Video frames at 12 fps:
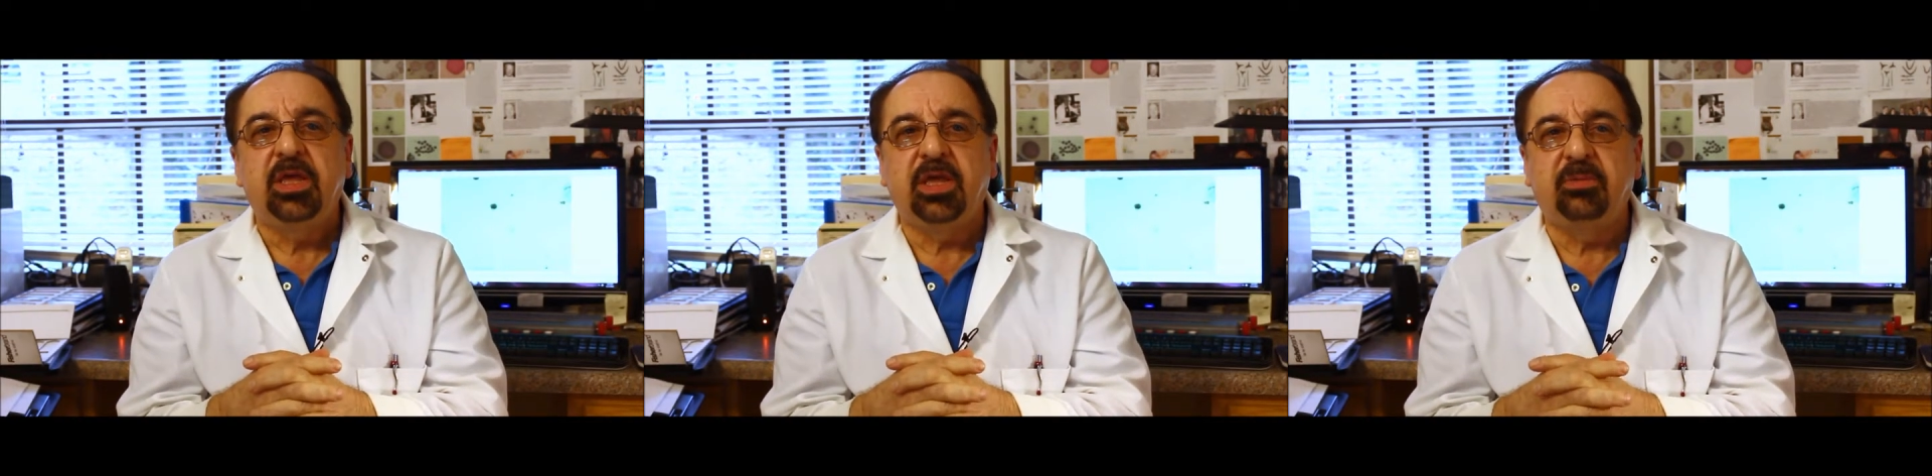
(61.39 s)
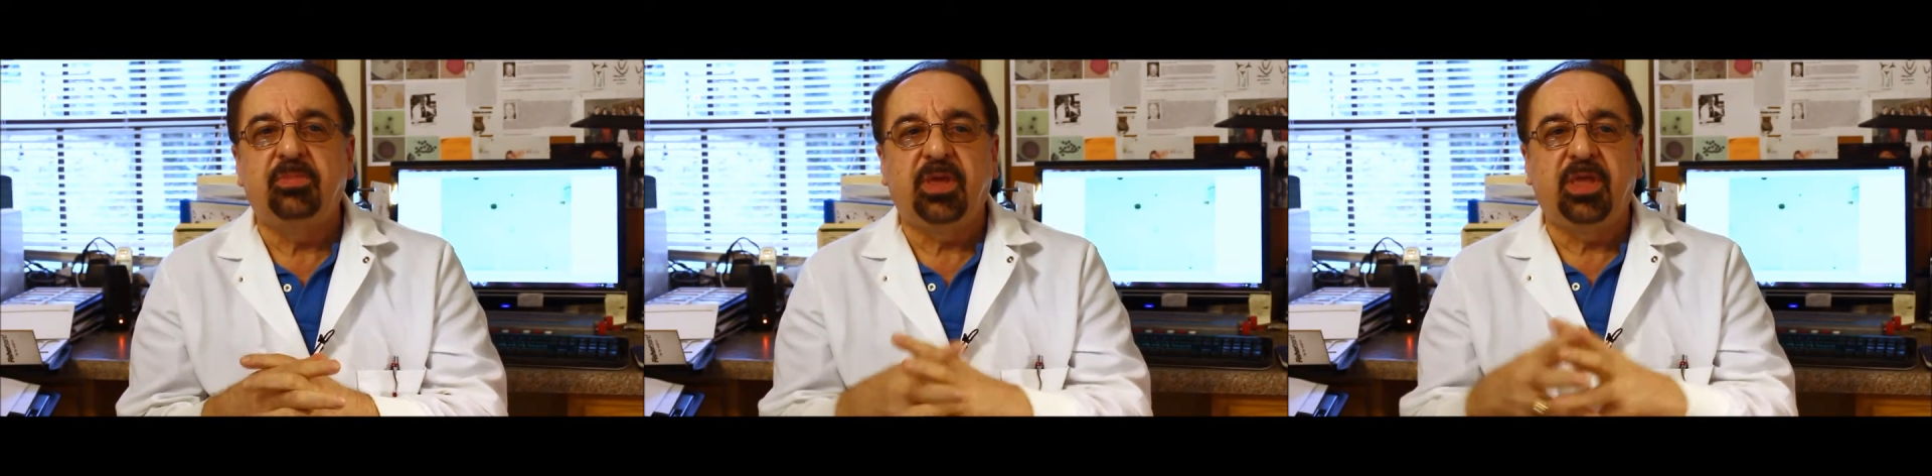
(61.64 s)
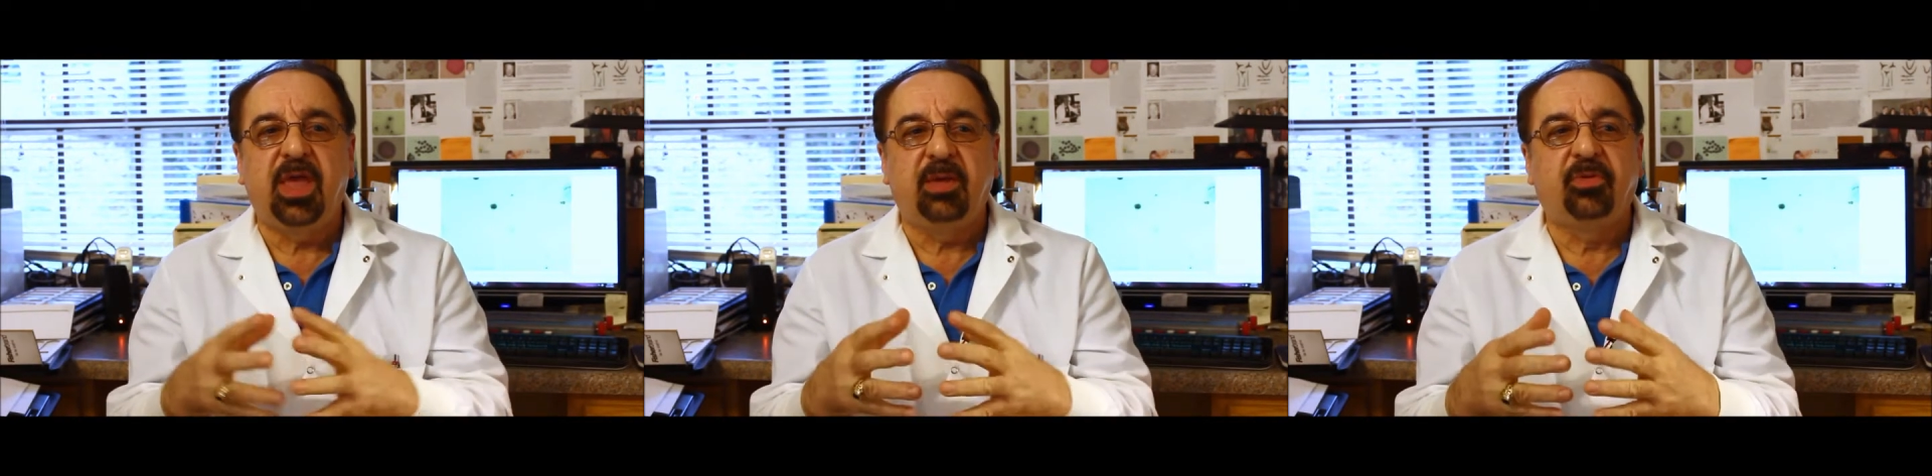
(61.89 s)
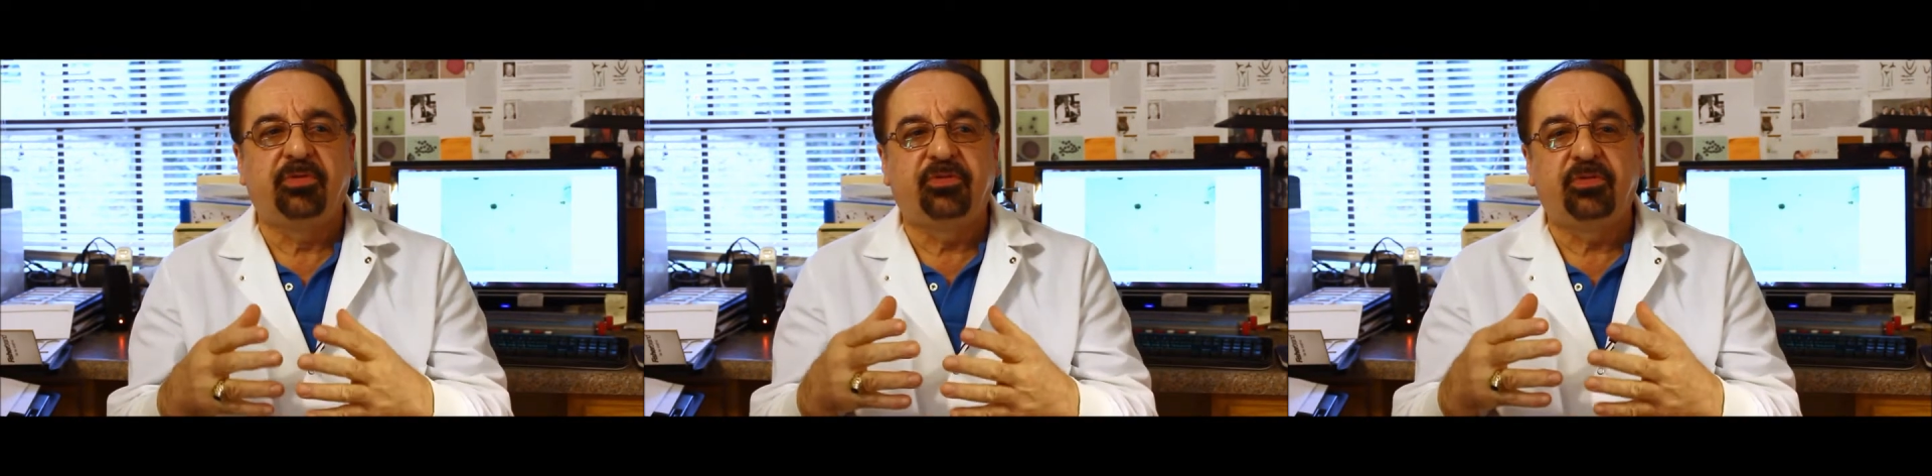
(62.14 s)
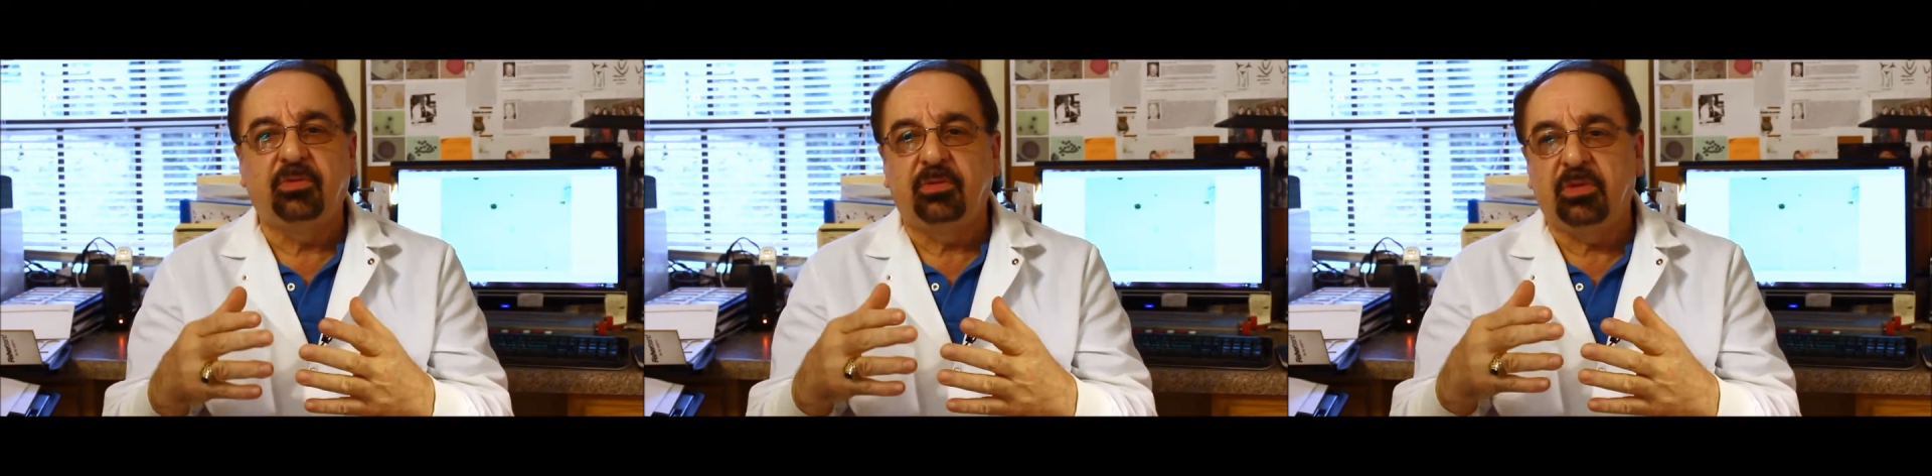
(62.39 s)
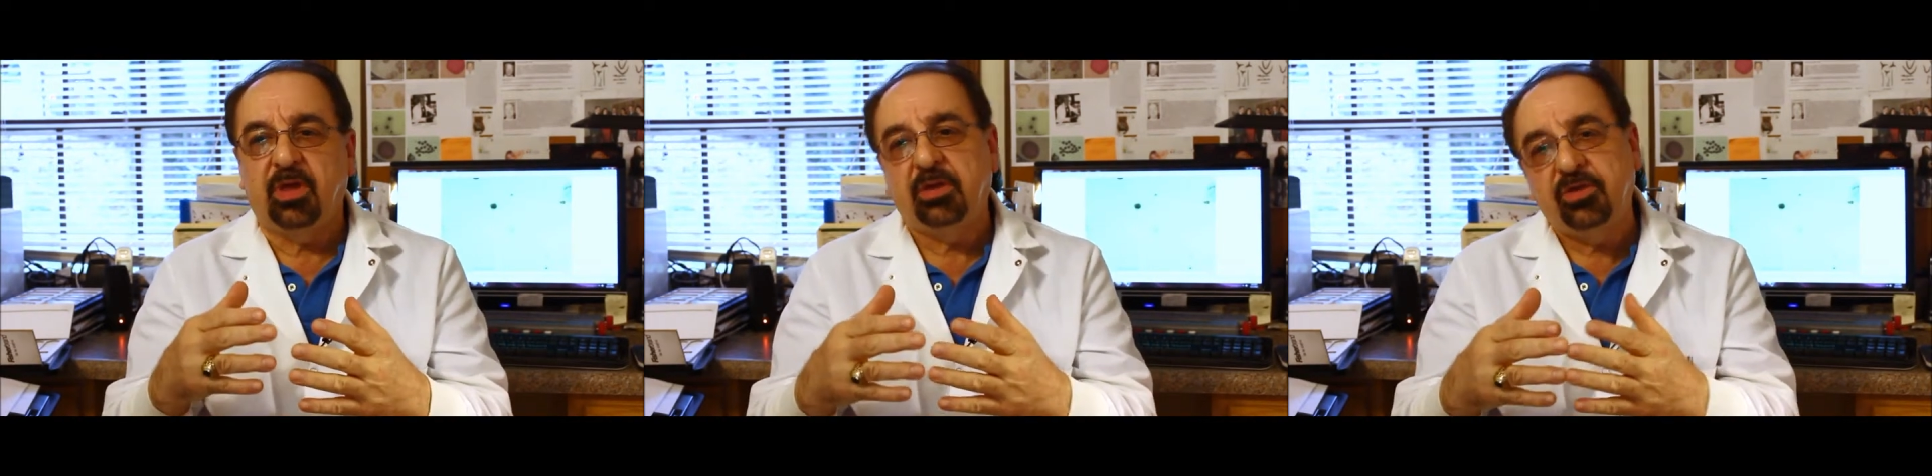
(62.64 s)
in being able
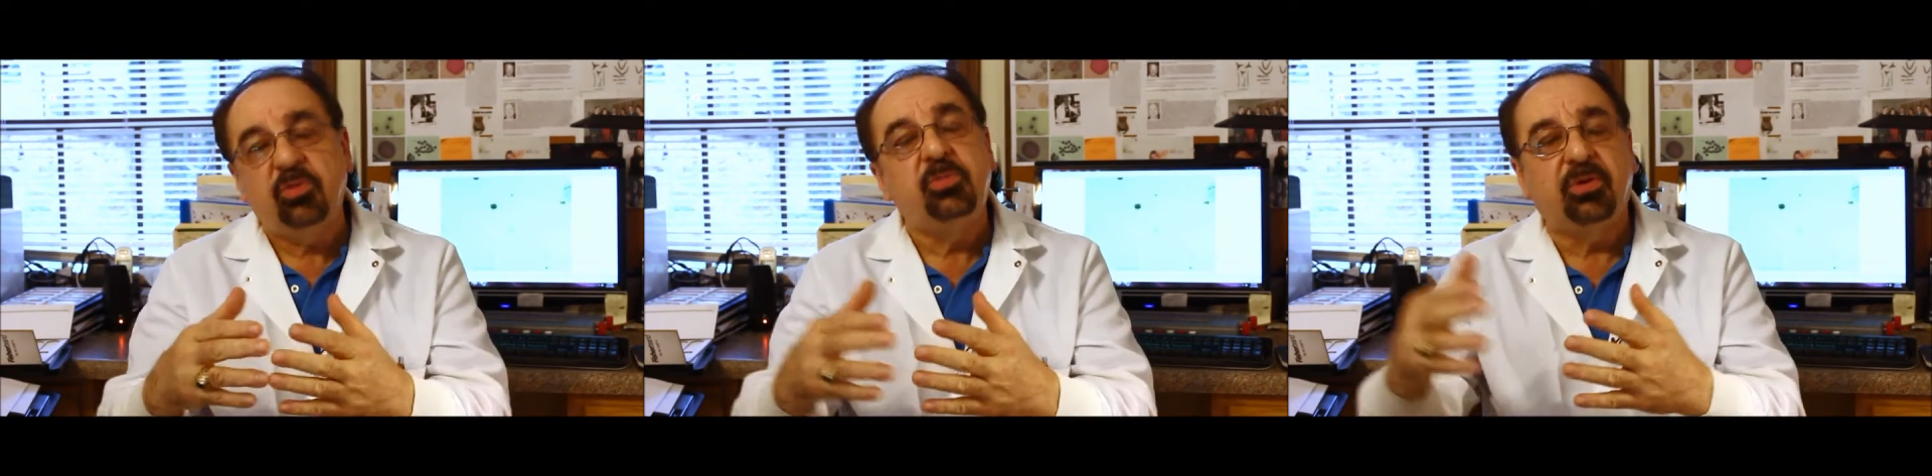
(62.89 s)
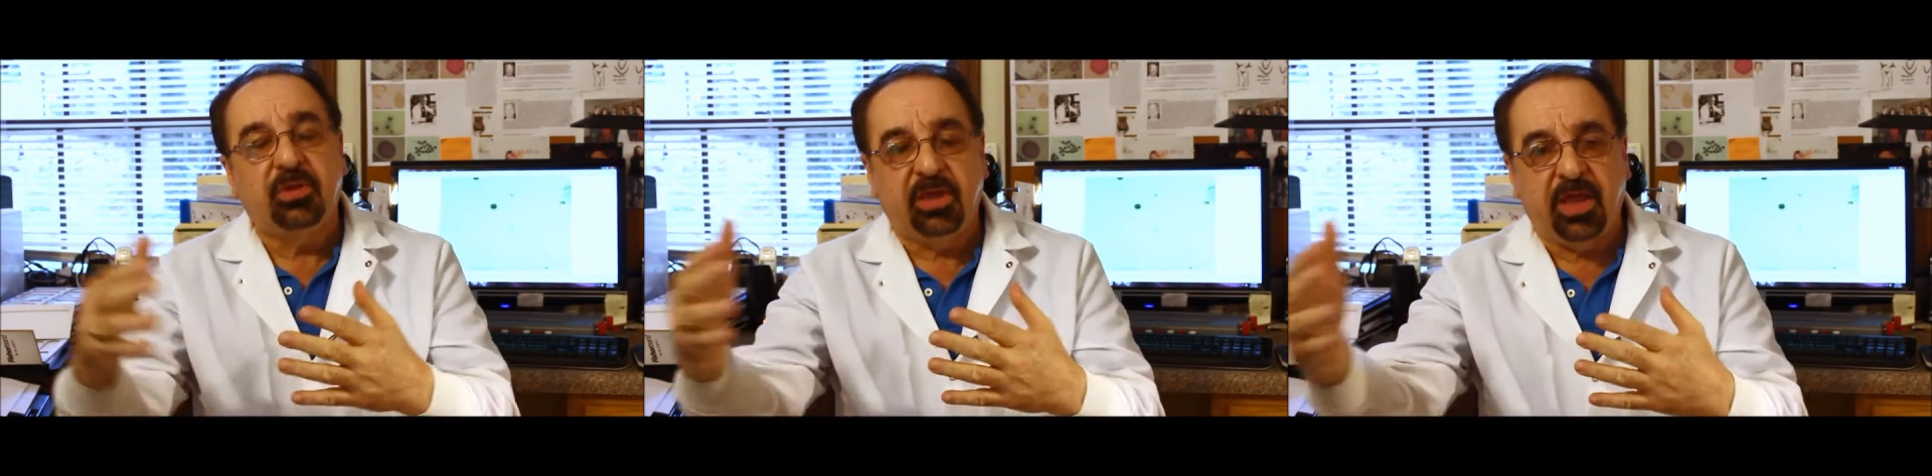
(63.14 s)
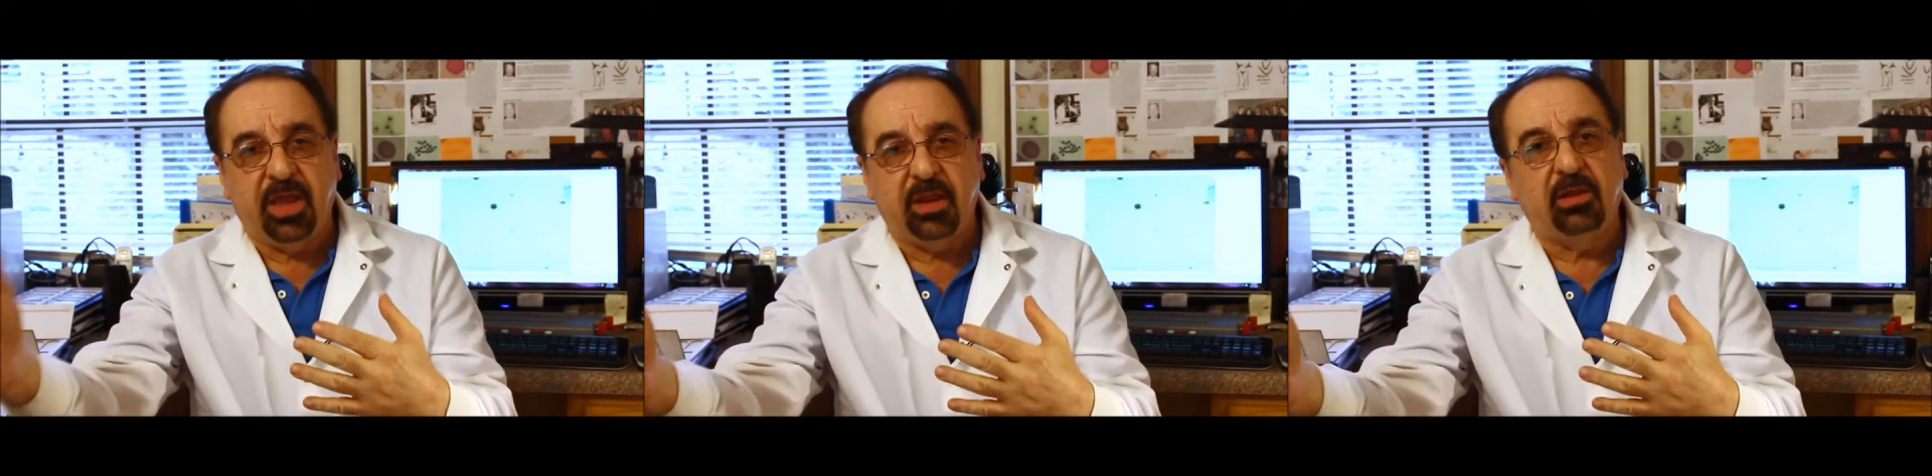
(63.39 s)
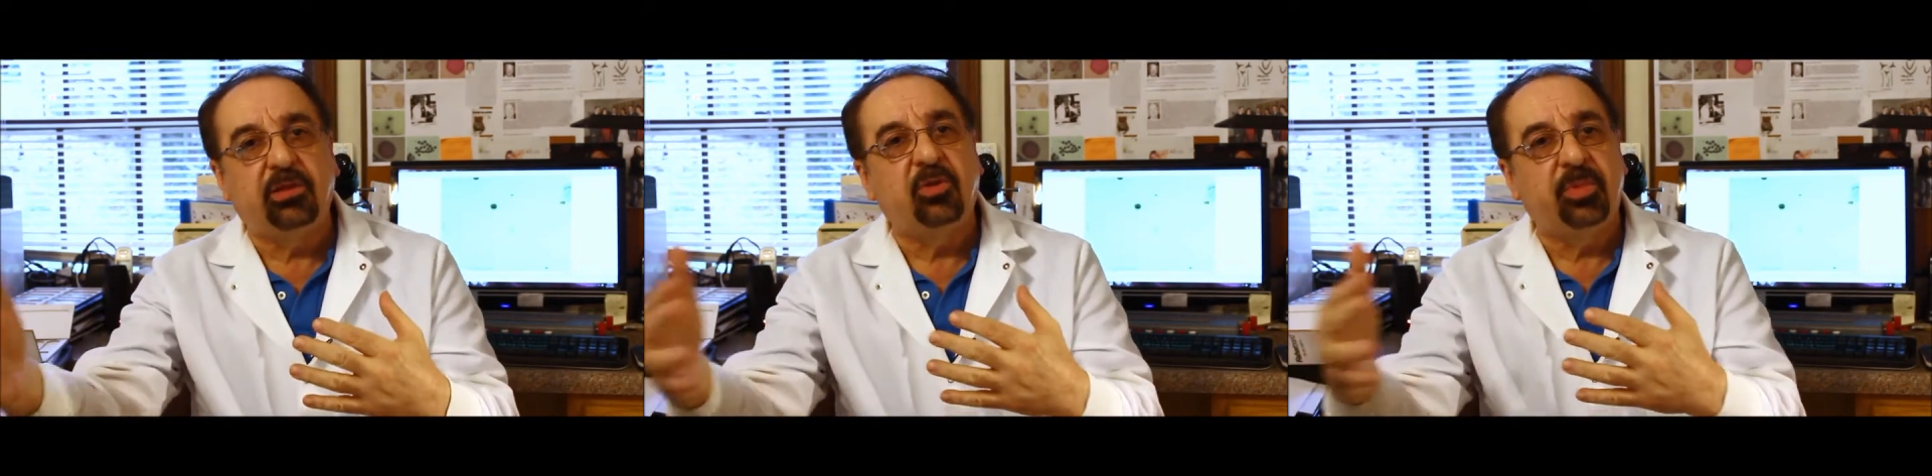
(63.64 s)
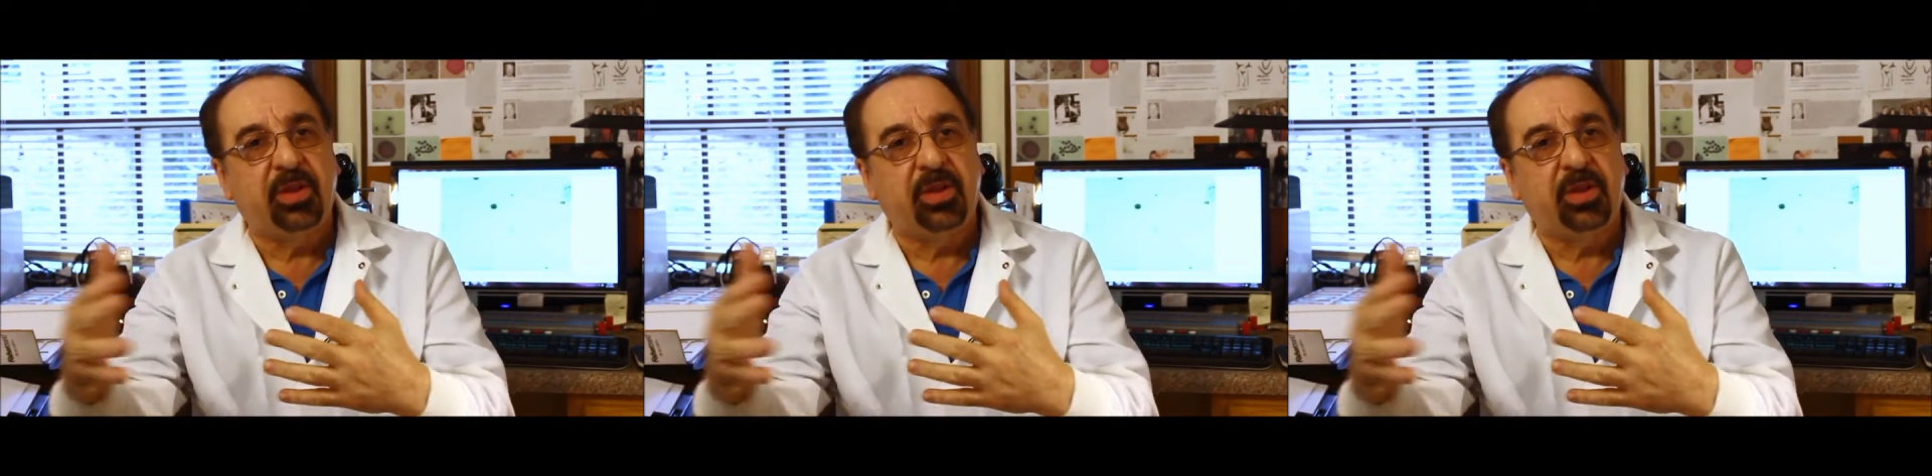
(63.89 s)
to communicate a little